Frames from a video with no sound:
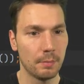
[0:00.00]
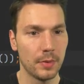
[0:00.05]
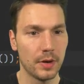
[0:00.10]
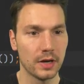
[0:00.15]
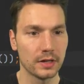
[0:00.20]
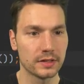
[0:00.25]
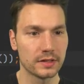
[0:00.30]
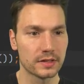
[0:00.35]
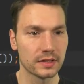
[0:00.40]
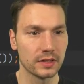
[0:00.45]

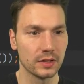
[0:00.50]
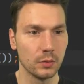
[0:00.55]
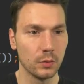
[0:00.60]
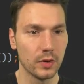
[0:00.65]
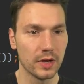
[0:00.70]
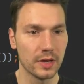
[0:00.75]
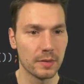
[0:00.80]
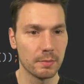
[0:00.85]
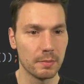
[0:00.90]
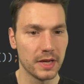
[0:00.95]
But
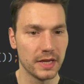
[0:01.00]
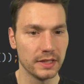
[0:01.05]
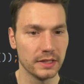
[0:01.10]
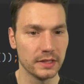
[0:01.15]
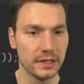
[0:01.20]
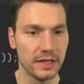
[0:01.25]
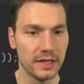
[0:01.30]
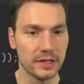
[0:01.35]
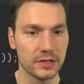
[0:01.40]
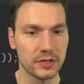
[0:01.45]
we are
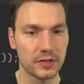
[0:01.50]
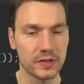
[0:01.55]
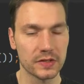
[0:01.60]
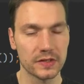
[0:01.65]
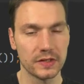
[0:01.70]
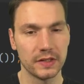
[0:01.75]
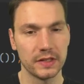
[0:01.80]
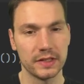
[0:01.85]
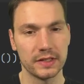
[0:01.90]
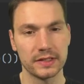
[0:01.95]
mainly
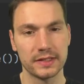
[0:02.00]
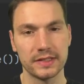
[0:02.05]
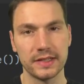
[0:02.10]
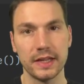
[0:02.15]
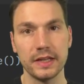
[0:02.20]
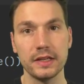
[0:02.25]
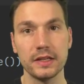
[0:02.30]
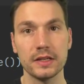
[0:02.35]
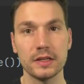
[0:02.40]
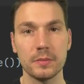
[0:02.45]
interested in
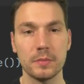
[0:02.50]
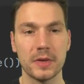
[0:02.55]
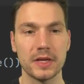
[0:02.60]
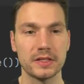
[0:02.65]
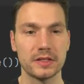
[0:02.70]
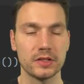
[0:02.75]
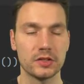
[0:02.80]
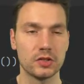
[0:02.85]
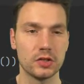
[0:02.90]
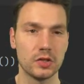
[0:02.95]
sending the
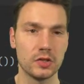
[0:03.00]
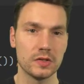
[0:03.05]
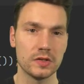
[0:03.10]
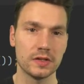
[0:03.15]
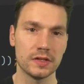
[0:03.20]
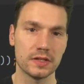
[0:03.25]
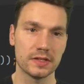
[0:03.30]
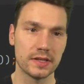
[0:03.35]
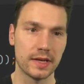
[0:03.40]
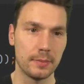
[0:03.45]
message
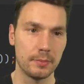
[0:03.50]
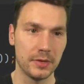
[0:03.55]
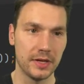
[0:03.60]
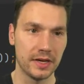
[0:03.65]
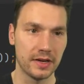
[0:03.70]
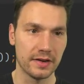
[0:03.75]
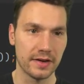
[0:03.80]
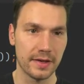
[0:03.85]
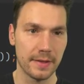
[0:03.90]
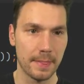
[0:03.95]
using this
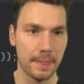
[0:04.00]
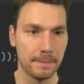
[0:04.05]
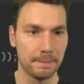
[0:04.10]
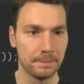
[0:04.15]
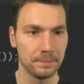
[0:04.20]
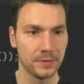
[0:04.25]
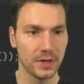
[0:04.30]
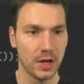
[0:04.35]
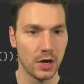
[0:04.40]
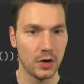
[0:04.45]
API.
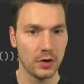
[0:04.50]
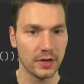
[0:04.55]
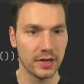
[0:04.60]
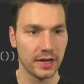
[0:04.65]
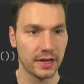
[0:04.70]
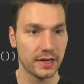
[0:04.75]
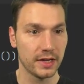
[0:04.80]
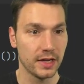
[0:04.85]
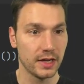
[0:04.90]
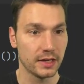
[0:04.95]

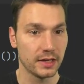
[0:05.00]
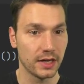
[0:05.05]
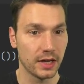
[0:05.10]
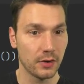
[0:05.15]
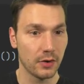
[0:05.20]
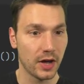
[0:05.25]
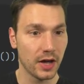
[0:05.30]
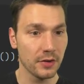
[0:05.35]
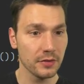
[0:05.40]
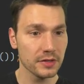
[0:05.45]
Okay,
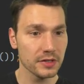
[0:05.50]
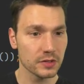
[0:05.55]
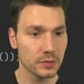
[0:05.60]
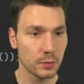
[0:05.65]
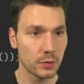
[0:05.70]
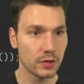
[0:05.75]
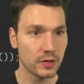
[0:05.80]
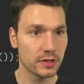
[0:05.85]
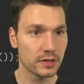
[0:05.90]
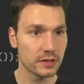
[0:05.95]
now how this
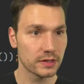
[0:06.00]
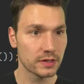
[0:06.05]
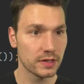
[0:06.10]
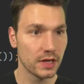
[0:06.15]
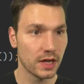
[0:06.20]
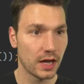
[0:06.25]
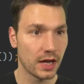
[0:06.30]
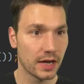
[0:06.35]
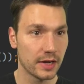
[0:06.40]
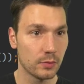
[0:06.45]
works,
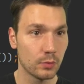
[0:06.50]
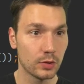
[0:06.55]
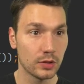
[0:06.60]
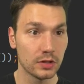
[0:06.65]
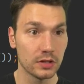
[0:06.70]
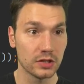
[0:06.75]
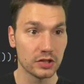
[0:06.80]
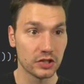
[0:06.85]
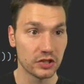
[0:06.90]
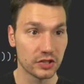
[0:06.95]
I
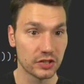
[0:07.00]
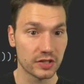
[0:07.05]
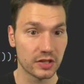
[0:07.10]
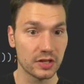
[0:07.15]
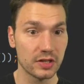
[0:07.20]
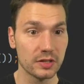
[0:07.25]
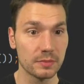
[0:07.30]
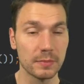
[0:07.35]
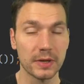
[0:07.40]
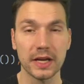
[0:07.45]
will
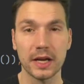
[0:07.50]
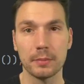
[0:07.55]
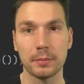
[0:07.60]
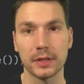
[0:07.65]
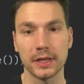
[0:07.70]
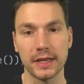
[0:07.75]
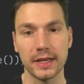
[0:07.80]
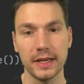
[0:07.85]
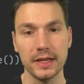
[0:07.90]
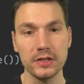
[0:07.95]
start my
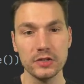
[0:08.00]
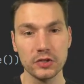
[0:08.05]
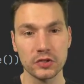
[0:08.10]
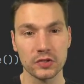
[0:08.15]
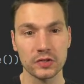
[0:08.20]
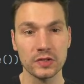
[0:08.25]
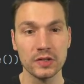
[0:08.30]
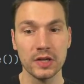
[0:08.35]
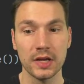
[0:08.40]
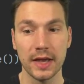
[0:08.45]

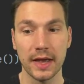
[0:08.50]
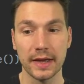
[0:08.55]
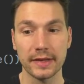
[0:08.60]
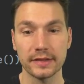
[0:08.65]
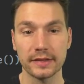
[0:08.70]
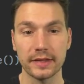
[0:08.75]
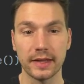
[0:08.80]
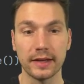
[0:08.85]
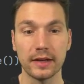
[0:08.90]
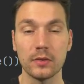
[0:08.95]
application
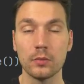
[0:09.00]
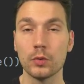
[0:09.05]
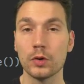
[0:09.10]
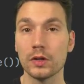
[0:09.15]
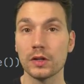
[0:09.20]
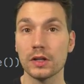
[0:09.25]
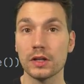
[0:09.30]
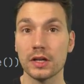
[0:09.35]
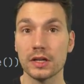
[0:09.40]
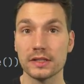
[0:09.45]
and then I
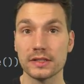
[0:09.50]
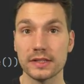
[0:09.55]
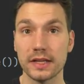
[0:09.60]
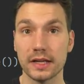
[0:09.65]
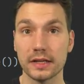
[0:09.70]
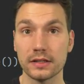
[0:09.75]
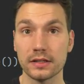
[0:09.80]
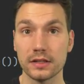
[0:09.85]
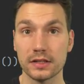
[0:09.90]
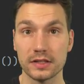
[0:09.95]
will
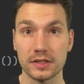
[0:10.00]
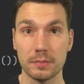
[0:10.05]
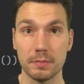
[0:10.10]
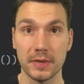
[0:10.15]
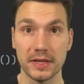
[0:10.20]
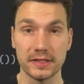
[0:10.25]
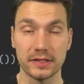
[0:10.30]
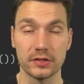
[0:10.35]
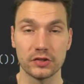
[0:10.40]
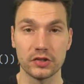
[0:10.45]
send some
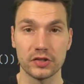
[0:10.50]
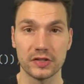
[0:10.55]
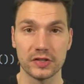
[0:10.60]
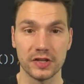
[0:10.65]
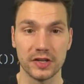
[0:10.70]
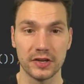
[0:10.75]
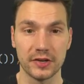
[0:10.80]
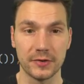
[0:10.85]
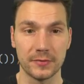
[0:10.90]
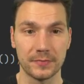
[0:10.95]
messages
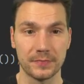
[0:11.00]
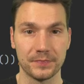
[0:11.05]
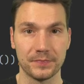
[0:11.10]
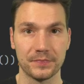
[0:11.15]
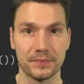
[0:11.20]
here.